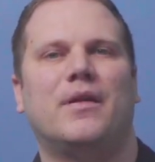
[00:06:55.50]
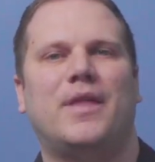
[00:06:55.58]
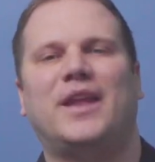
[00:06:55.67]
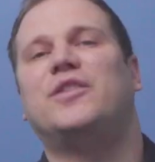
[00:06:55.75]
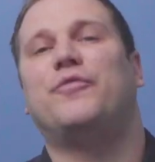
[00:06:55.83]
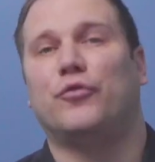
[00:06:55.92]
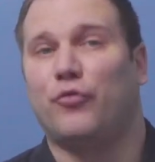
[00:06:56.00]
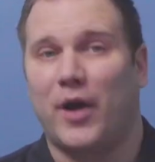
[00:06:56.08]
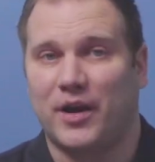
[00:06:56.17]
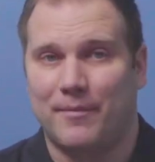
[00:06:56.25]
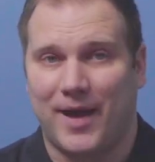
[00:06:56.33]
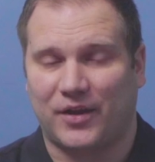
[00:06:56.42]
That's if you're
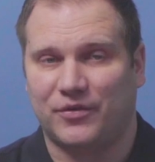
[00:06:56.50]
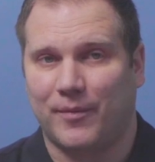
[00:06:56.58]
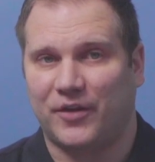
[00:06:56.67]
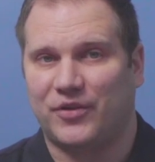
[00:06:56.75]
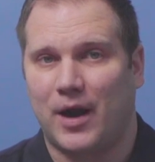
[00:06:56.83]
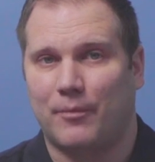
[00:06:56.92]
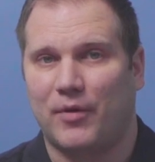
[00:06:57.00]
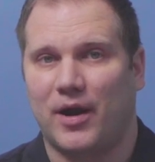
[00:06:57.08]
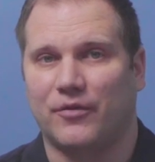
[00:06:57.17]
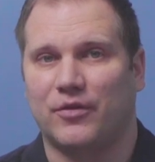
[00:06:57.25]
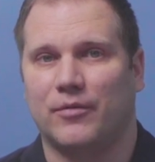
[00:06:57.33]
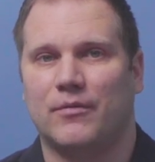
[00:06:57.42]
trying to maximize
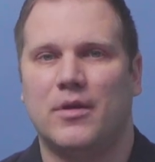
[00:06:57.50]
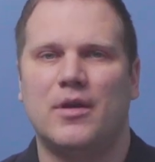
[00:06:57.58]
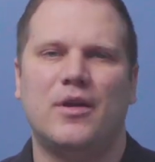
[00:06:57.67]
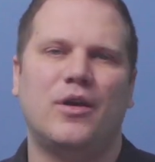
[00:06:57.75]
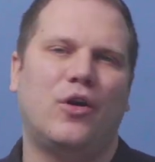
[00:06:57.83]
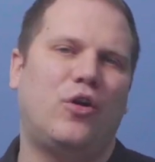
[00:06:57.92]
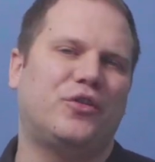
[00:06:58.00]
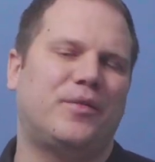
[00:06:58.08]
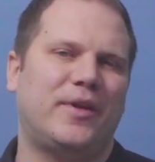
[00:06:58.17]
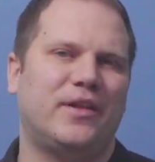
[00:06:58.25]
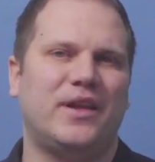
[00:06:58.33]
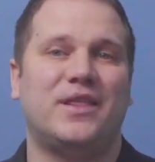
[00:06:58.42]
comprehension.
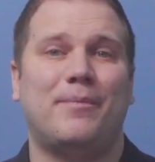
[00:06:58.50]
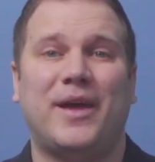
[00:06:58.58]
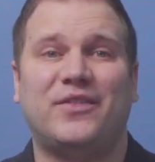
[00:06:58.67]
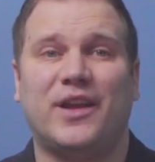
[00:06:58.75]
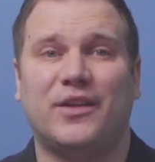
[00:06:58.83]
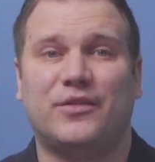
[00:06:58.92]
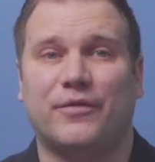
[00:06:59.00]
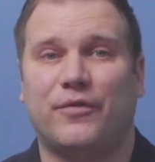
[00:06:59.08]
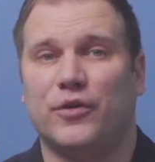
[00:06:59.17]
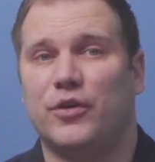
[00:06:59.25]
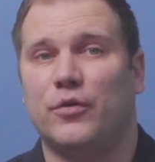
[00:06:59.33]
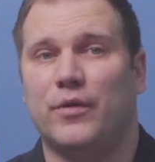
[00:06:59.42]
Ultimately, the best answer for
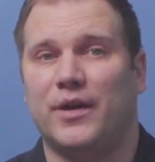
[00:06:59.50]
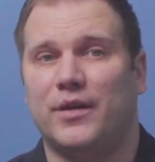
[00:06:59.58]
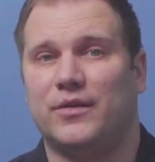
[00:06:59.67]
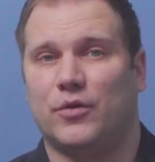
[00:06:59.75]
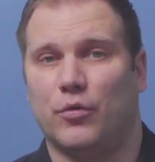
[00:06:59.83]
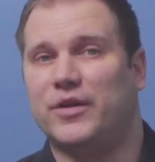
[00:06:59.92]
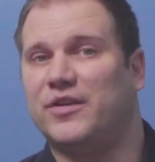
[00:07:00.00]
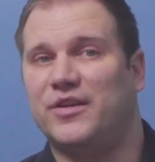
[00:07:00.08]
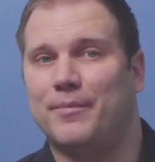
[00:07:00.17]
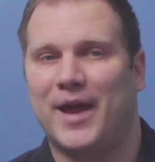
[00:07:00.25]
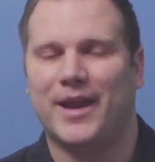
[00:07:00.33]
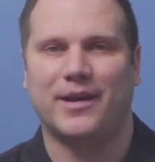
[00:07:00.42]
you is going to
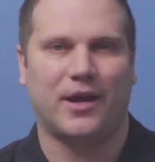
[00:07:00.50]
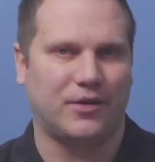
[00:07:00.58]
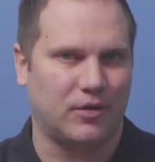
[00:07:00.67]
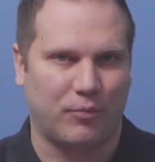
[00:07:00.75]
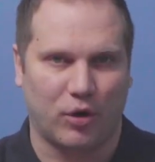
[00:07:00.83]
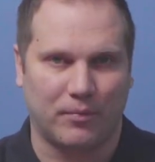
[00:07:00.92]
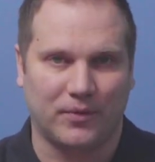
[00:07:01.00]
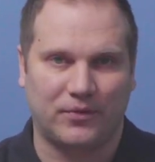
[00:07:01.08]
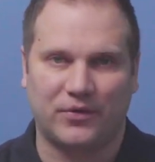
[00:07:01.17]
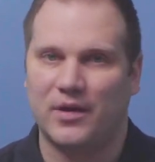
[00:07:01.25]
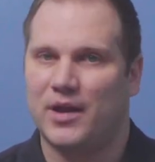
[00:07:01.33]
depend on your purpose.